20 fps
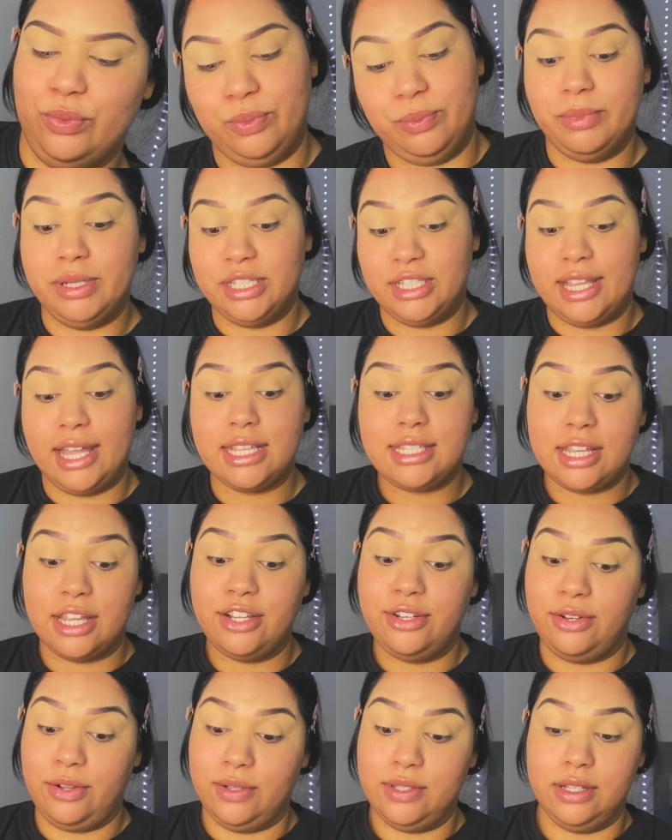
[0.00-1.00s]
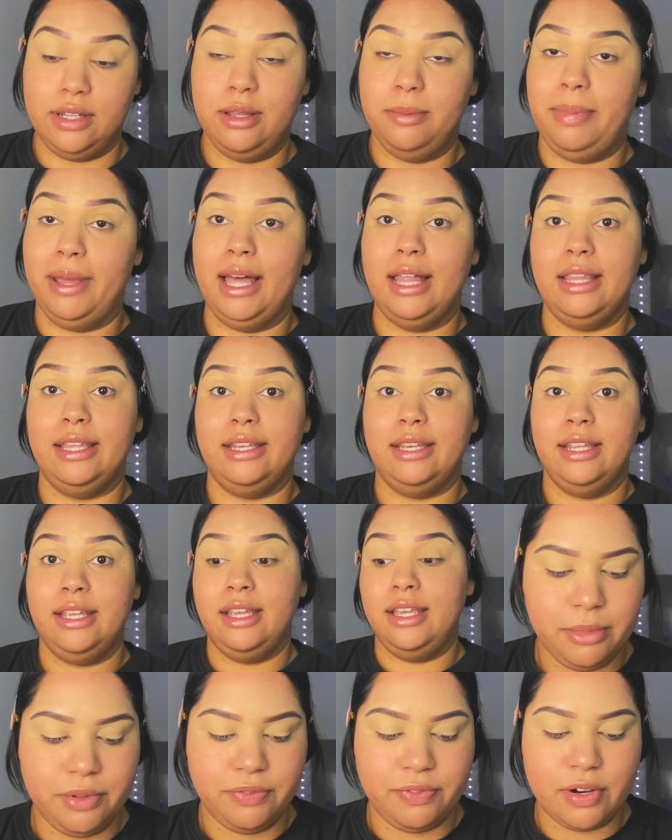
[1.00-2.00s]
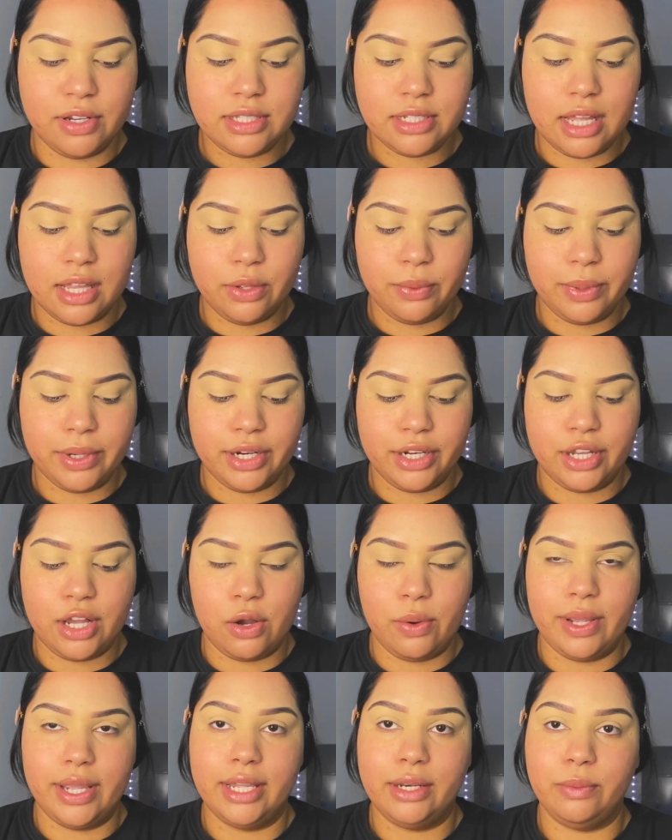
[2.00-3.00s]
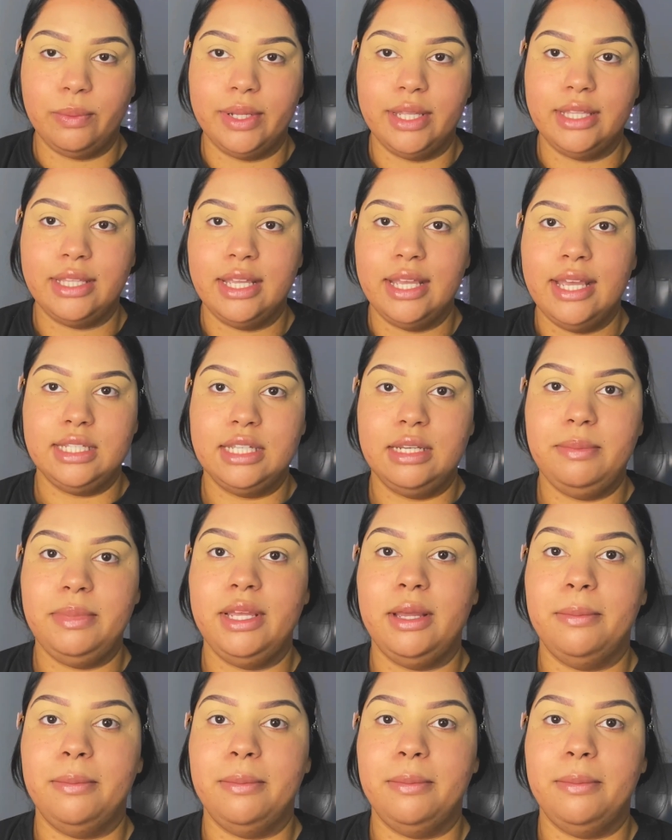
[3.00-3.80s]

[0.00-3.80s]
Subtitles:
But that's how you know it's a good palette. The first color we're gonna go in with is gonna be a